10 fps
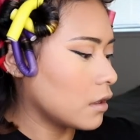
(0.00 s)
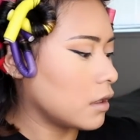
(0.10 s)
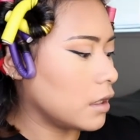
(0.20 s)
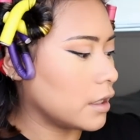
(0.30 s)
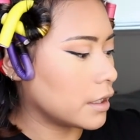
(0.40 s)

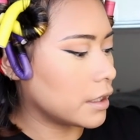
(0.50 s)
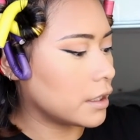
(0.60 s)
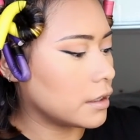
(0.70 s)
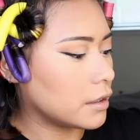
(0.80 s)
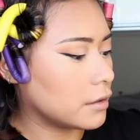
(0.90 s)
I
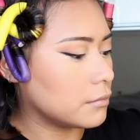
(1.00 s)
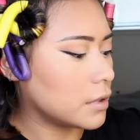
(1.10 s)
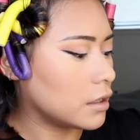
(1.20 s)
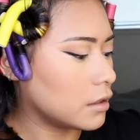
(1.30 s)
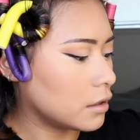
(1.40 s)
am
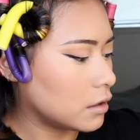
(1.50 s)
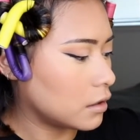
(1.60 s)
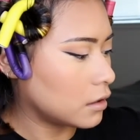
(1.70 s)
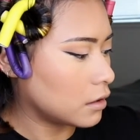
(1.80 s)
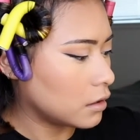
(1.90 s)

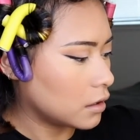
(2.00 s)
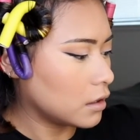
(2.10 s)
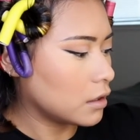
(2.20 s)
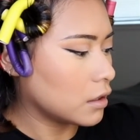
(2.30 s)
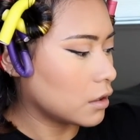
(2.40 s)

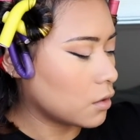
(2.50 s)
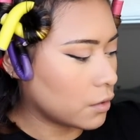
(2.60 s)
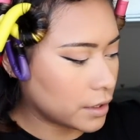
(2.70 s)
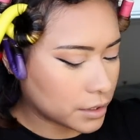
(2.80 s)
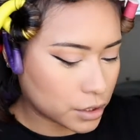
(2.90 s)

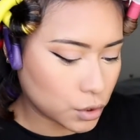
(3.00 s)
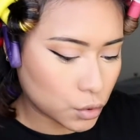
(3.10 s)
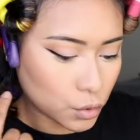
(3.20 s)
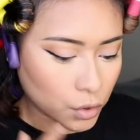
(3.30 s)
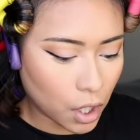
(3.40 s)
going
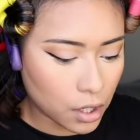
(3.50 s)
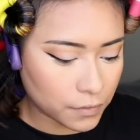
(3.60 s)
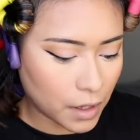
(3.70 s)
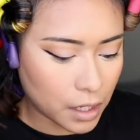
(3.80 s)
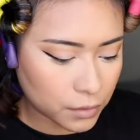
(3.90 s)
to carve
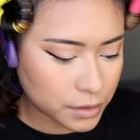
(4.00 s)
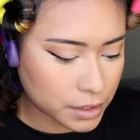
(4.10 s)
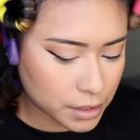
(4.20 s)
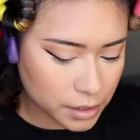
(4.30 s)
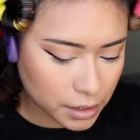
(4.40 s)

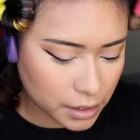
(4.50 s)
out